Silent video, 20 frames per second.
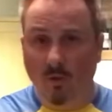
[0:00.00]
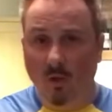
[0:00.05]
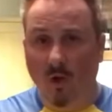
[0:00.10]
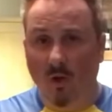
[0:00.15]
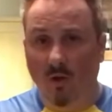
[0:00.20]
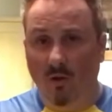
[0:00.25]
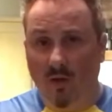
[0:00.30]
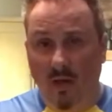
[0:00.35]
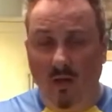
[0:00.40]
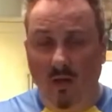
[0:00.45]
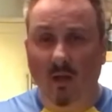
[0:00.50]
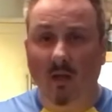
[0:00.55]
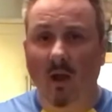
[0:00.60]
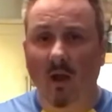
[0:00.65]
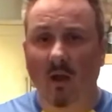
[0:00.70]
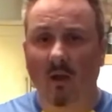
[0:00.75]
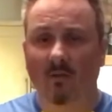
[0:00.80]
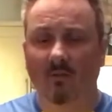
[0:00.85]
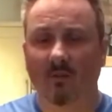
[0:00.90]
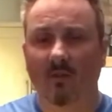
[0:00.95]
on any
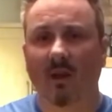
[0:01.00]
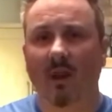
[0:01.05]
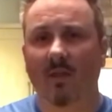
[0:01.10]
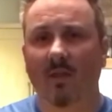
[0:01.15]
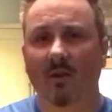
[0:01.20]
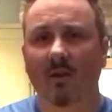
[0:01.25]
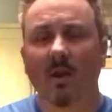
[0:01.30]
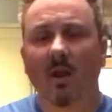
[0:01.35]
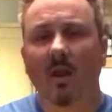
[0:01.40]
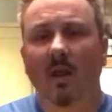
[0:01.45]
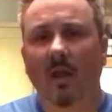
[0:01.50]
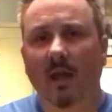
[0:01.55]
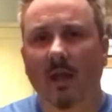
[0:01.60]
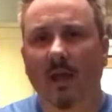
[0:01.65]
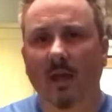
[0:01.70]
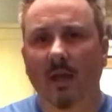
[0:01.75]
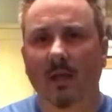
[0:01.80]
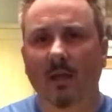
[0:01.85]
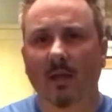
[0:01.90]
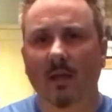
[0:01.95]
kind of a leather,
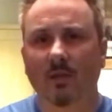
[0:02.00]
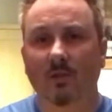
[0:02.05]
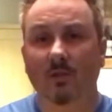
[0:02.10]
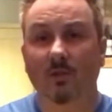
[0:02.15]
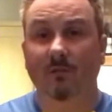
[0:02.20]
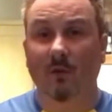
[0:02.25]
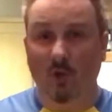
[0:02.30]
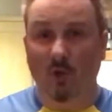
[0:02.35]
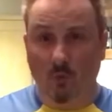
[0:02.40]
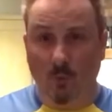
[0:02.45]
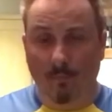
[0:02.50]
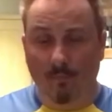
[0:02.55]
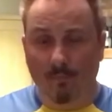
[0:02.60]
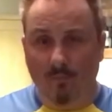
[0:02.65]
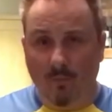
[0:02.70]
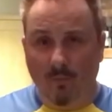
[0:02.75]
is the first one,